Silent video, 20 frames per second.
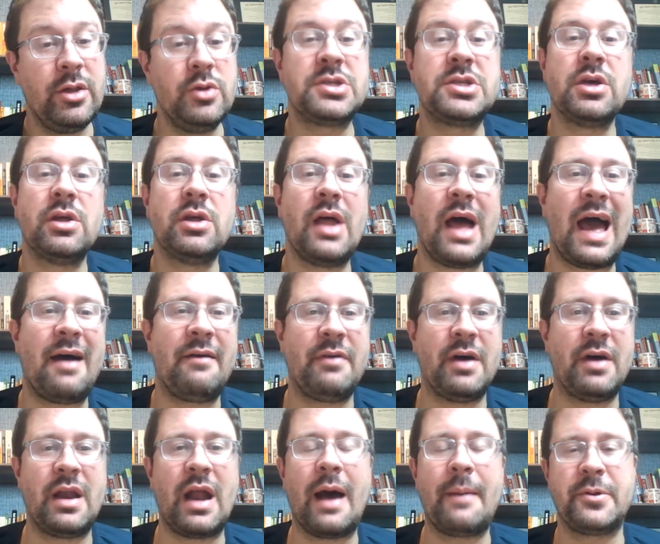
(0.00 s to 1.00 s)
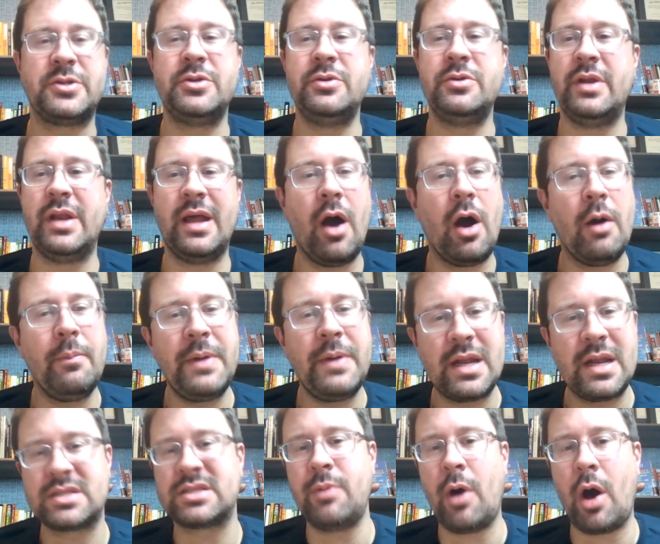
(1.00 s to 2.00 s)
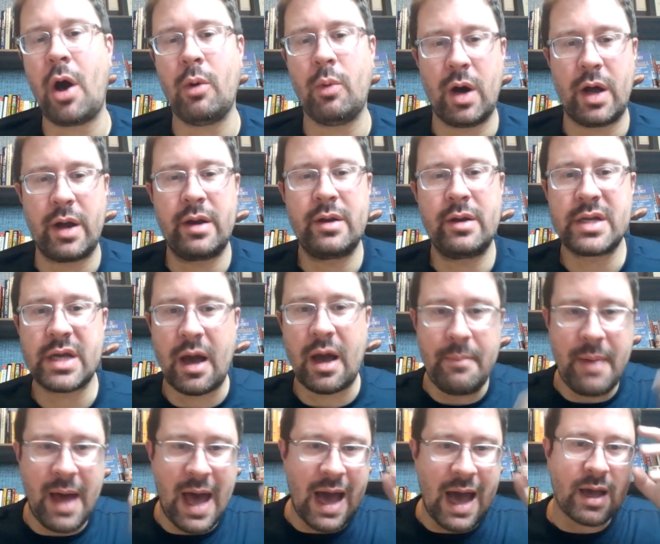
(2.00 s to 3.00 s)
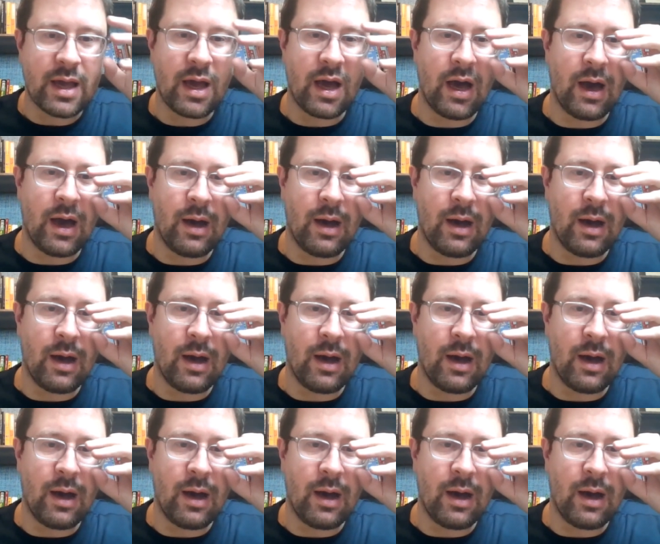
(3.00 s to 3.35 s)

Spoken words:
You still have an opportunity, albeit a small one, to come back.